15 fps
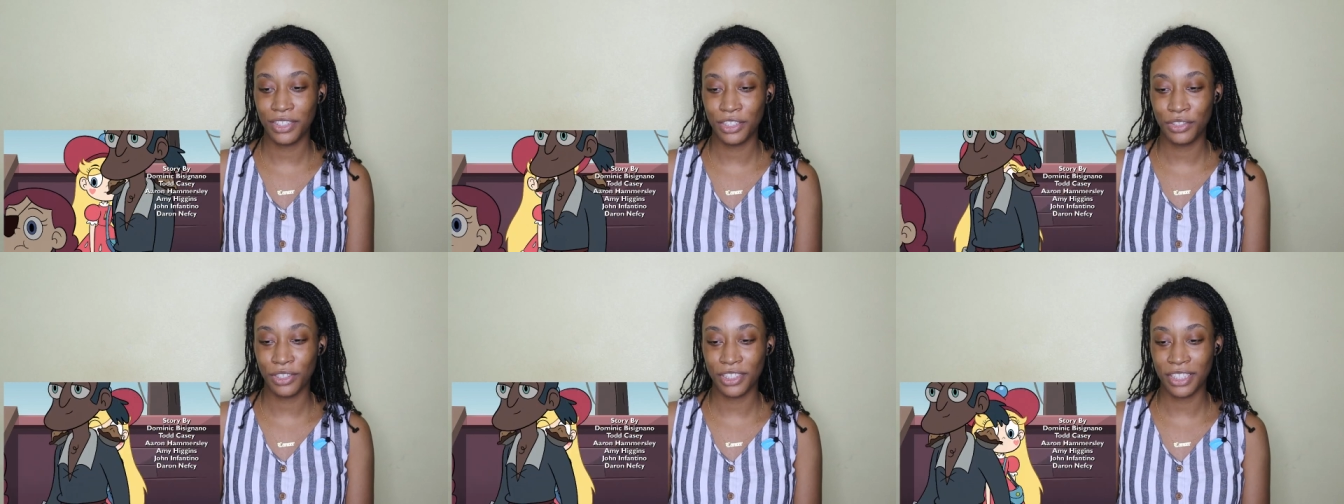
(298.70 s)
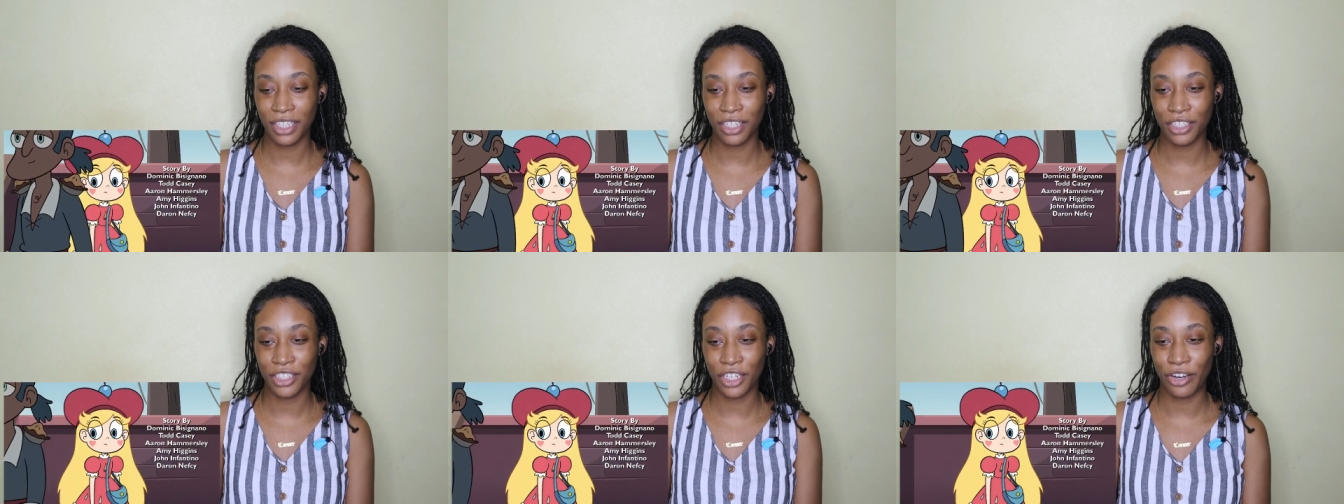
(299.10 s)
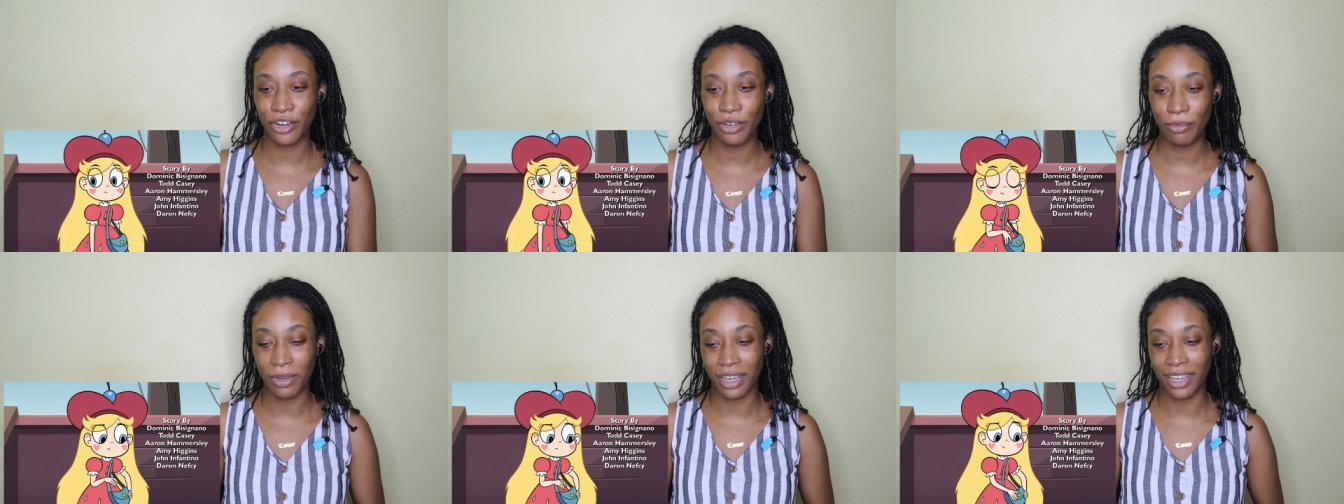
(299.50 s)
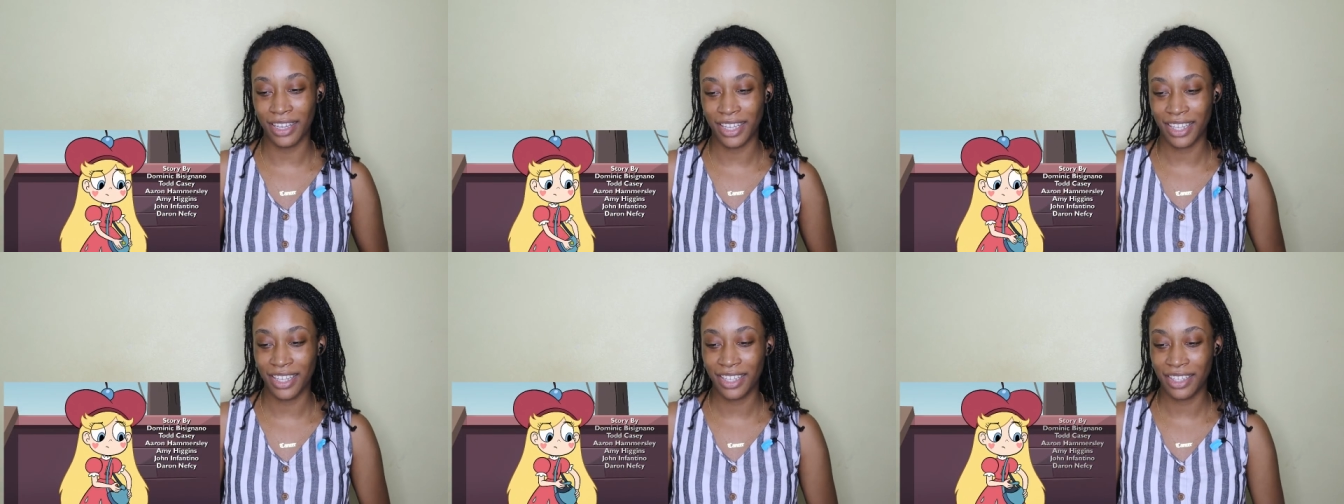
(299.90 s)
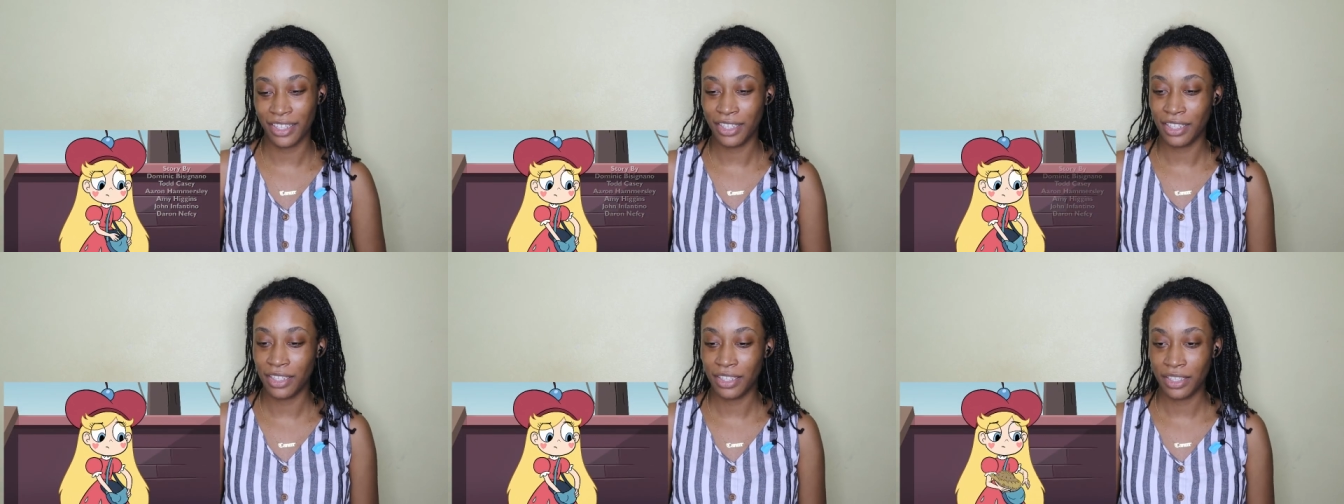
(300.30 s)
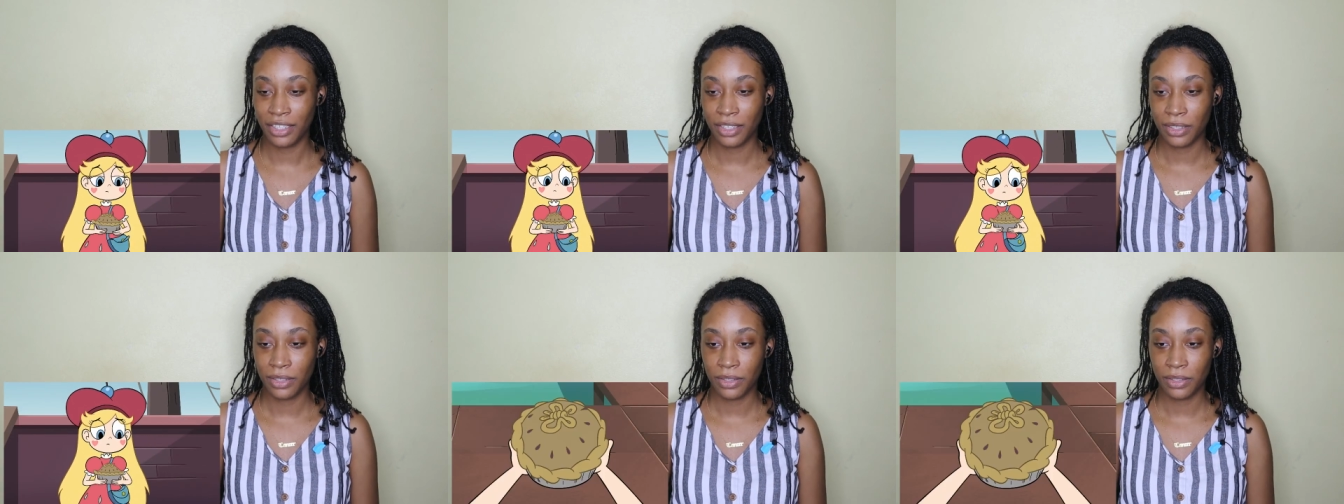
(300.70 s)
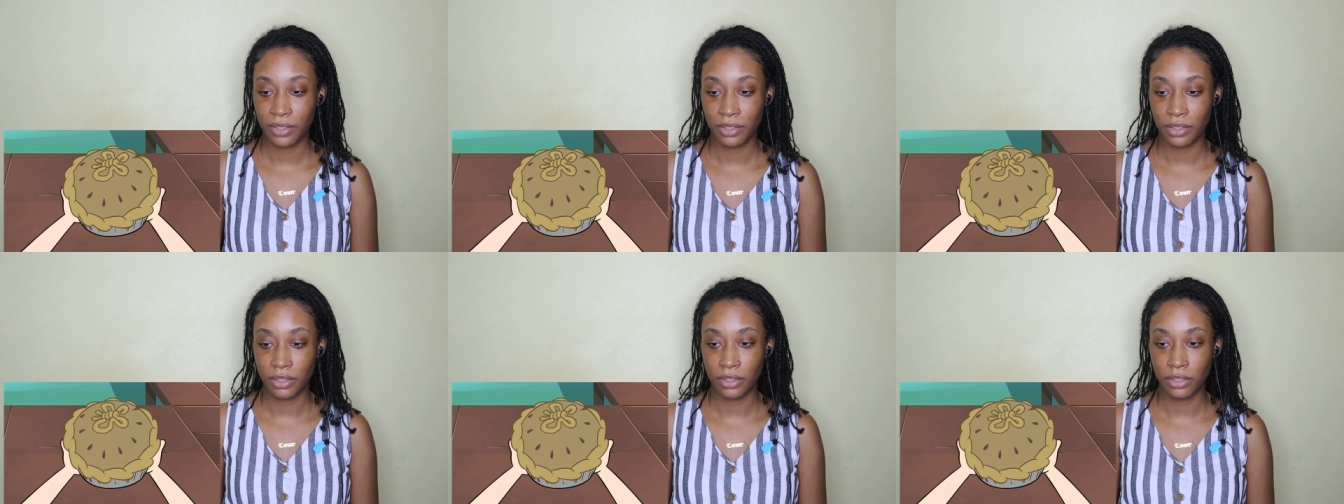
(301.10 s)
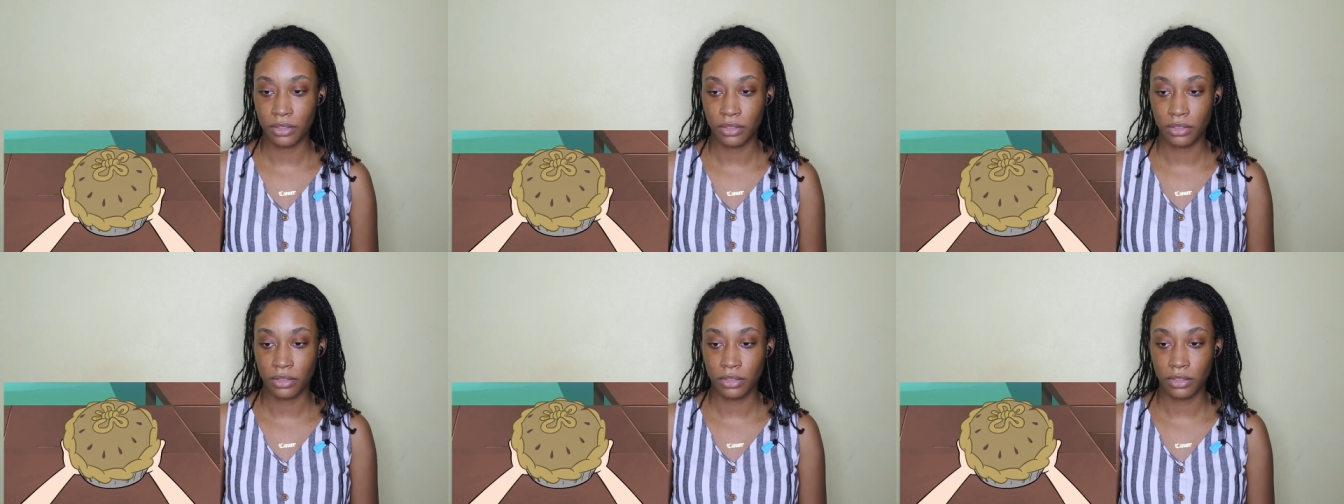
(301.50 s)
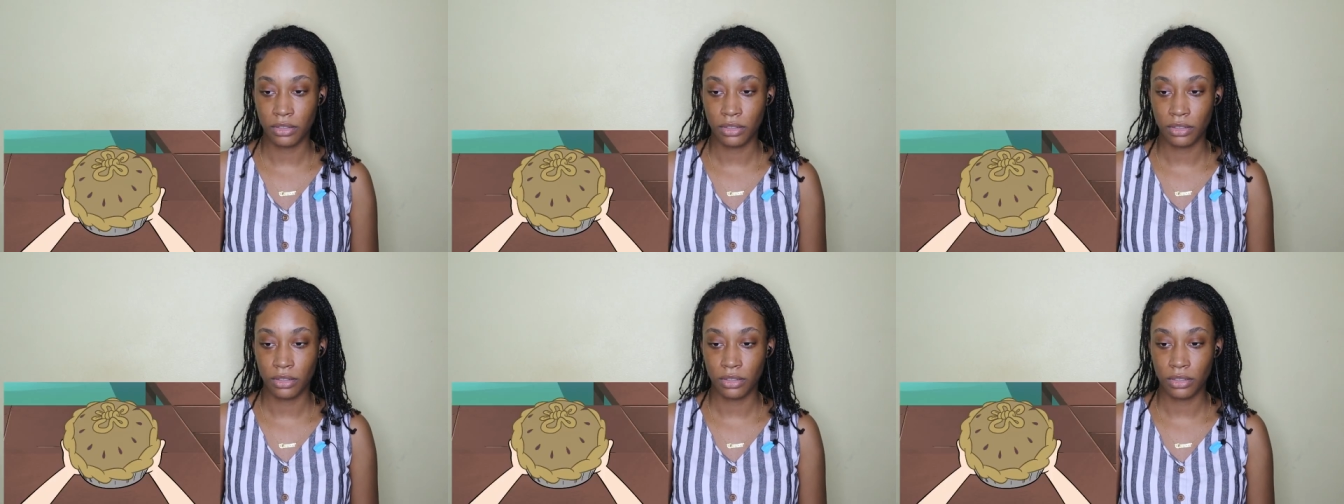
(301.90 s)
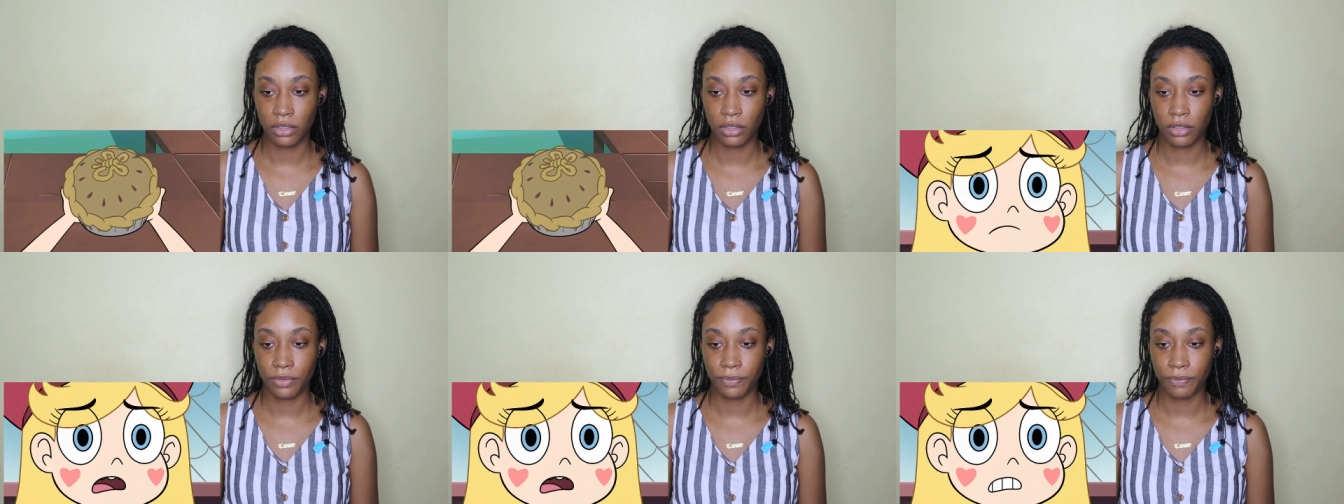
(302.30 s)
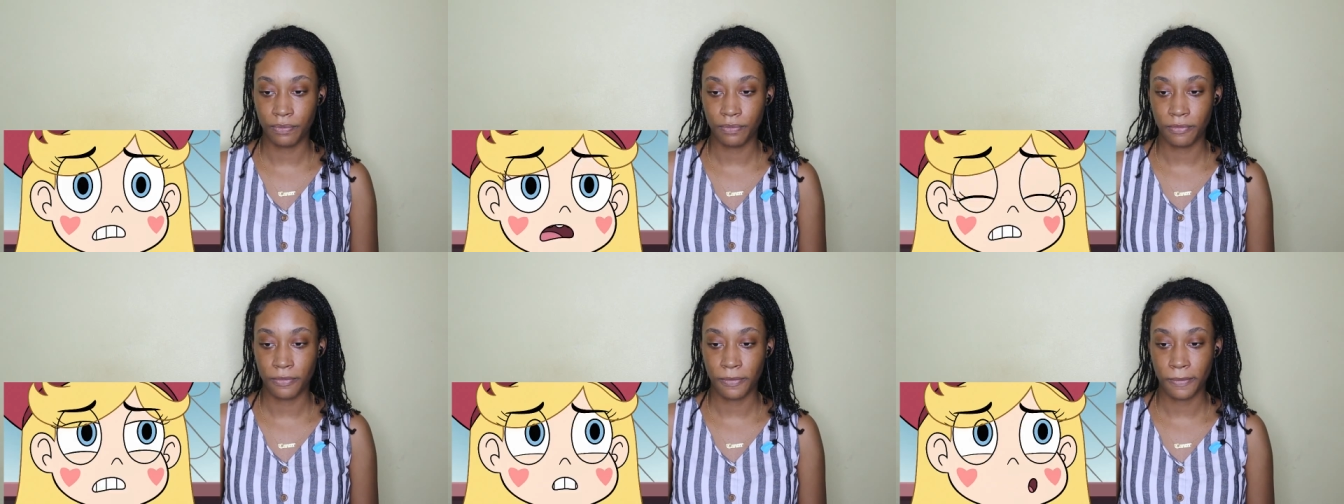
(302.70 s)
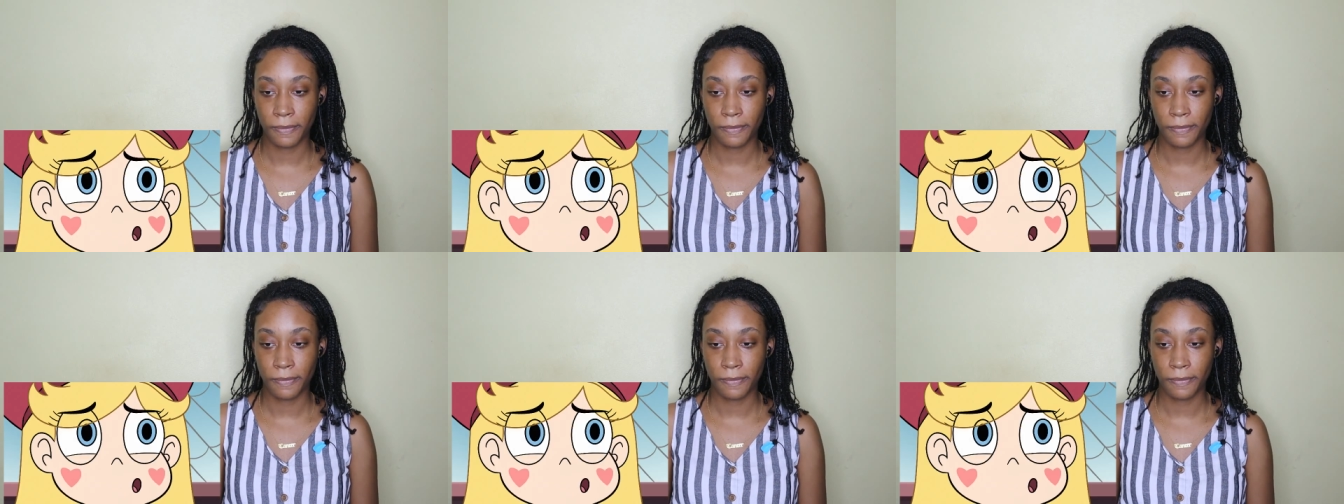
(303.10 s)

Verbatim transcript: Is she dressed like a cherry pie? Okay, Mom. Where are you?